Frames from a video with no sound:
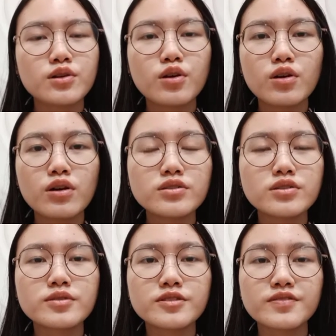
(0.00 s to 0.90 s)

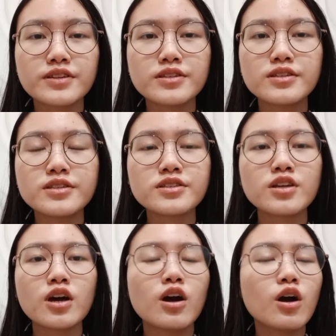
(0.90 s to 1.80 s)
customer vendors,
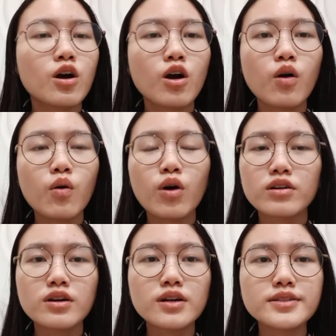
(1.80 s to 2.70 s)

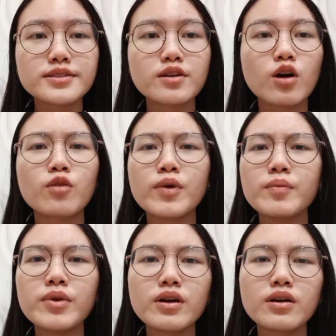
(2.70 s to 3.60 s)
co-workers, or
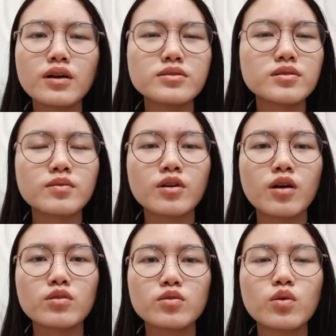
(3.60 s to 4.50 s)
maybe a customer
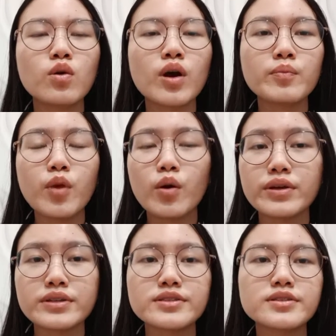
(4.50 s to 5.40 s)
to
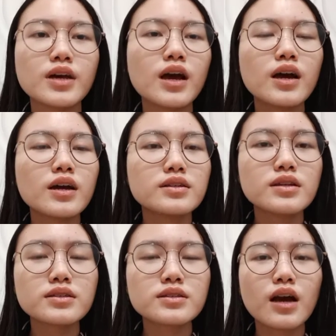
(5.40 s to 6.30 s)
employees.
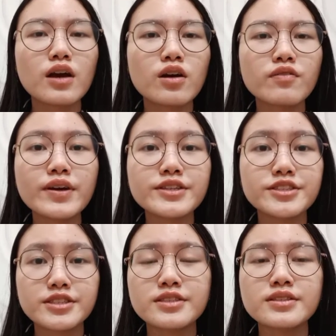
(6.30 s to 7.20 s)
This kind of
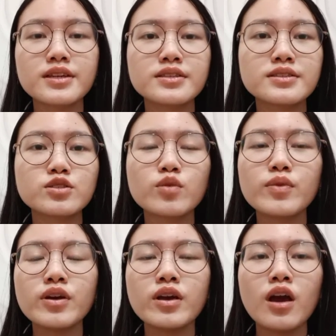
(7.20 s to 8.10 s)
action needs to
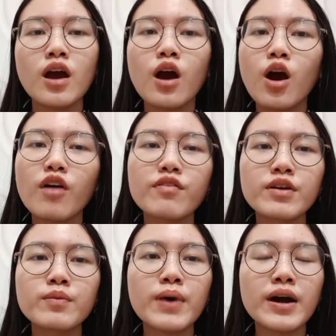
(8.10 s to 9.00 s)
be
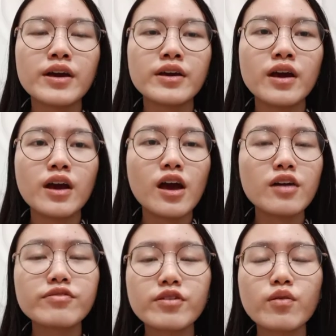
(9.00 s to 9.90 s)
overseen by
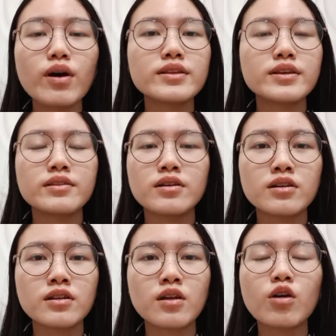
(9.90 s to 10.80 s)
everyone in
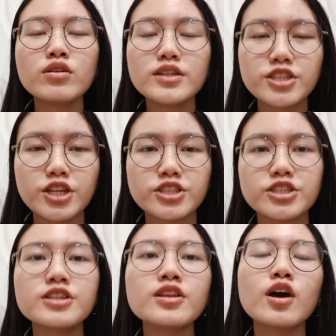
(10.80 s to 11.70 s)
an
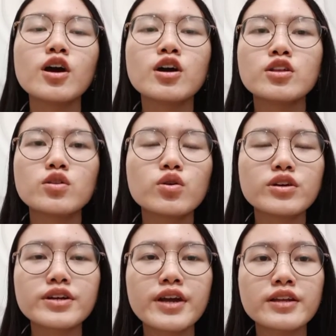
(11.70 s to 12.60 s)
organization to
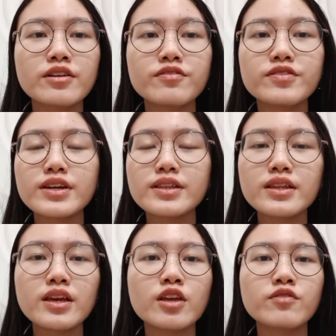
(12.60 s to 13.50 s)
create a
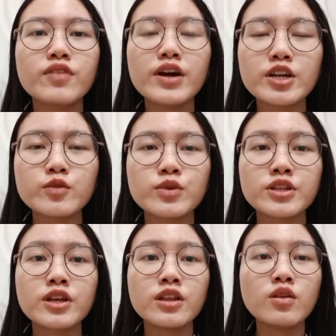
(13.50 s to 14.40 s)
friendly environment
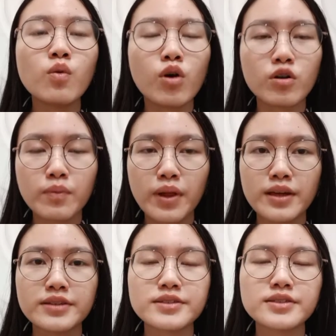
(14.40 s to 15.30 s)
in the
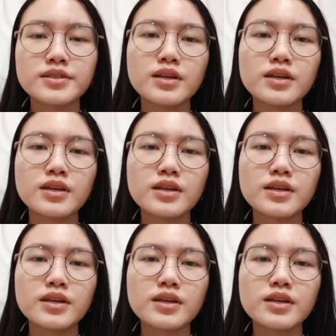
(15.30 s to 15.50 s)
workplace.